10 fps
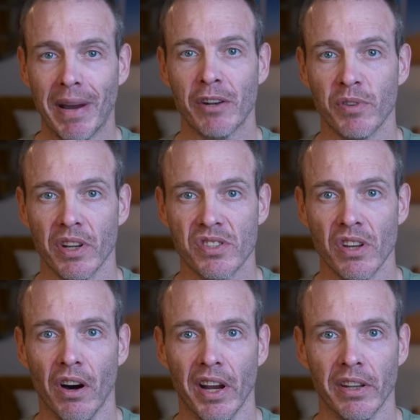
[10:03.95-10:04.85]
battery
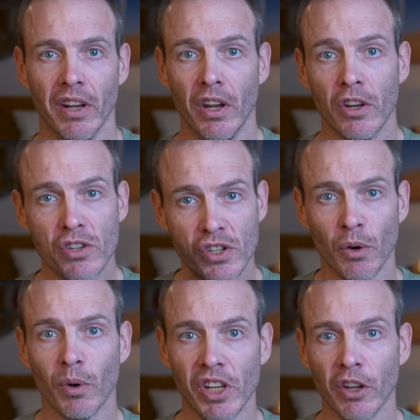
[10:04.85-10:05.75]
aside,
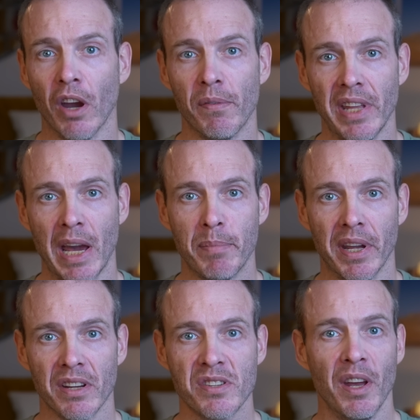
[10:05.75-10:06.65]
surely you go for the
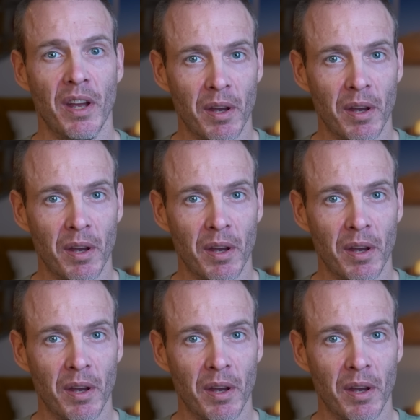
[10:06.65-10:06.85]
Epix.